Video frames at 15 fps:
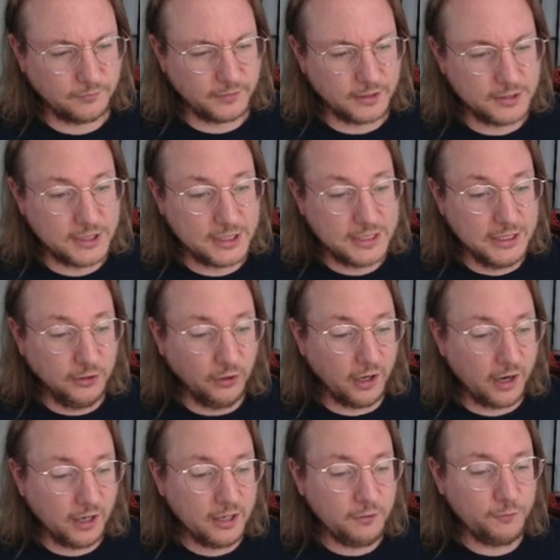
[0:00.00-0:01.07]
Steal
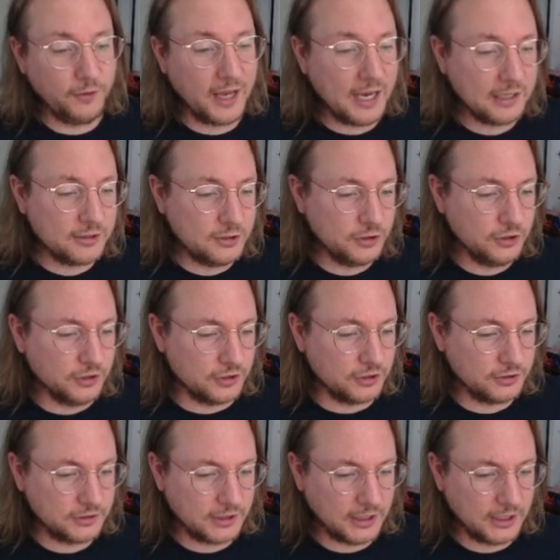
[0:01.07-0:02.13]
artifact, dude.
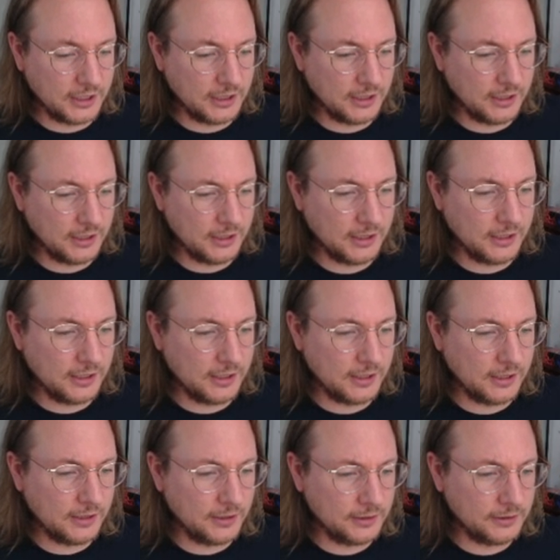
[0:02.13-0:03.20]

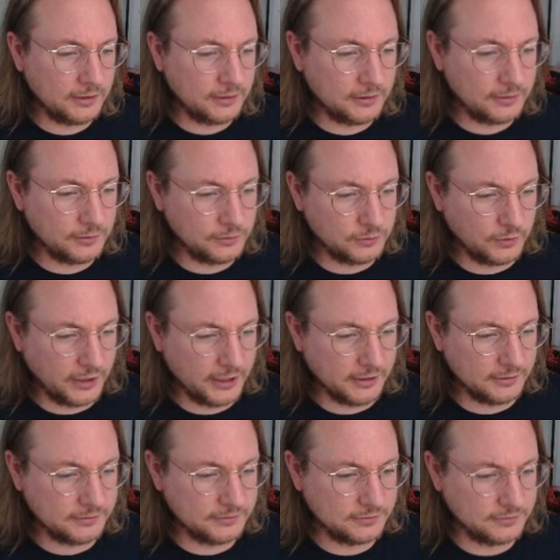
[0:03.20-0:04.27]
Uh,
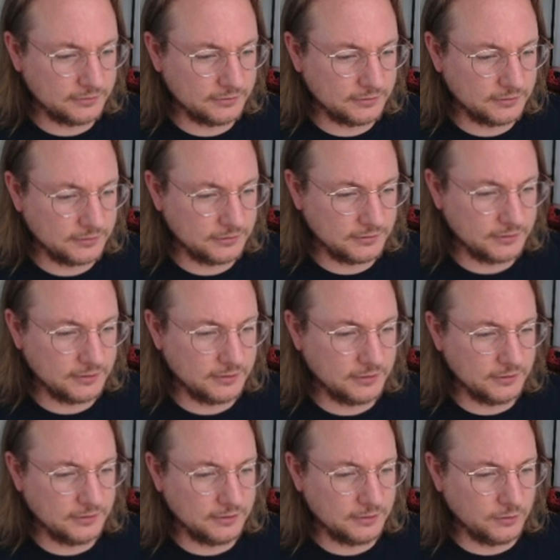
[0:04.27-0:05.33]
one
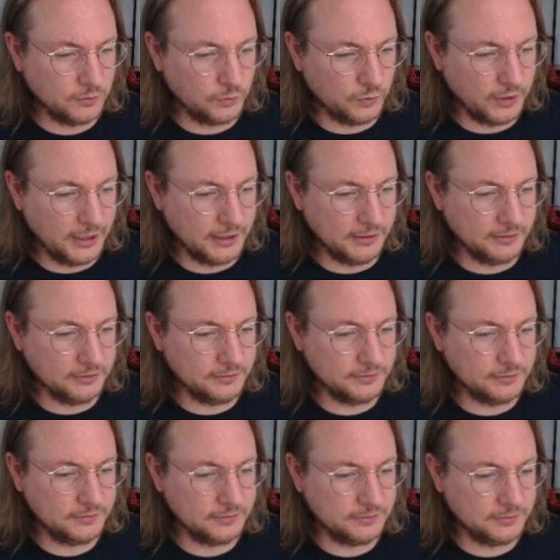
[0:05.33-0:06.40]
one.
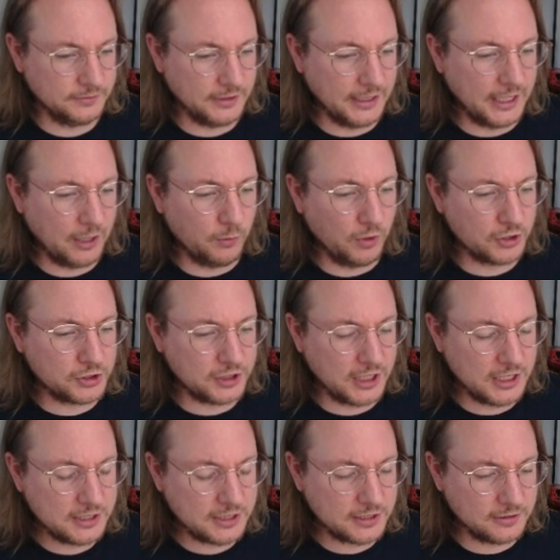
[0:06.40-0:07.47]
And now watch
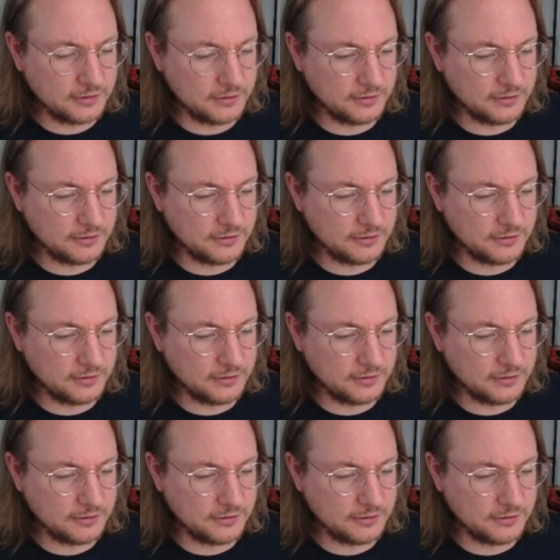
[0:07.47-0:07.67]
this.